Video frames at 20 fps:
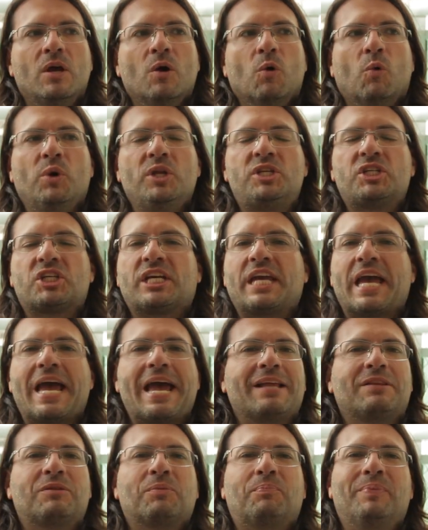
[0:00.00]
which
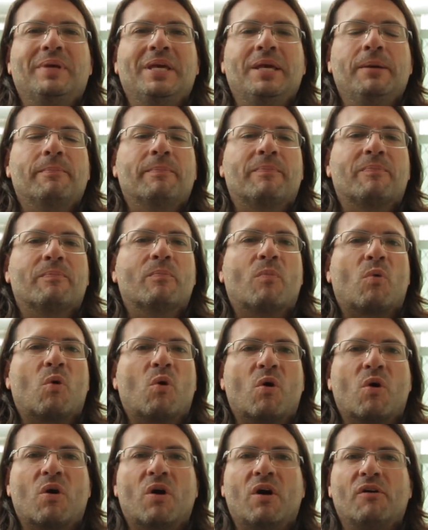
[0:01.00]
can't be
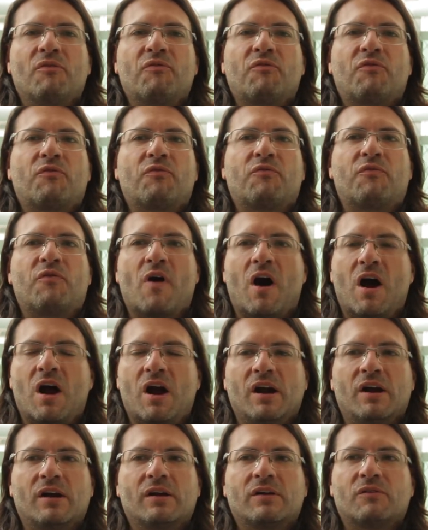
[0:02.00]
more
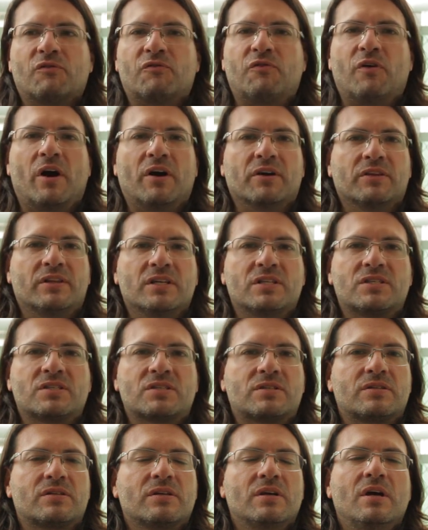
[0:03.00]
far
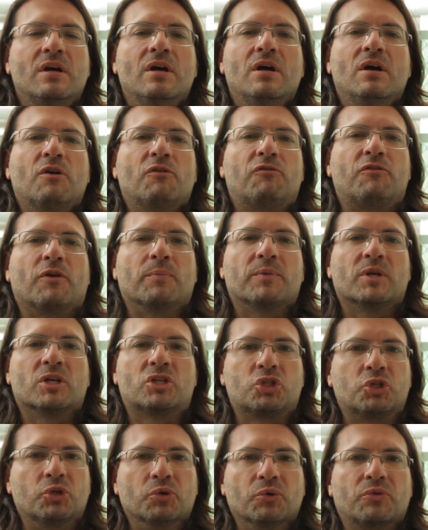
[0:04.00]
farthest from the
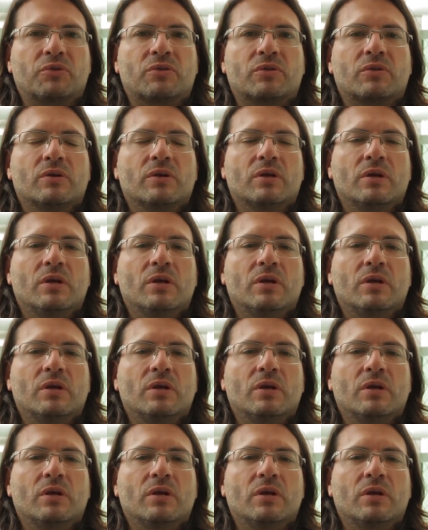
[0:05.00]
truth.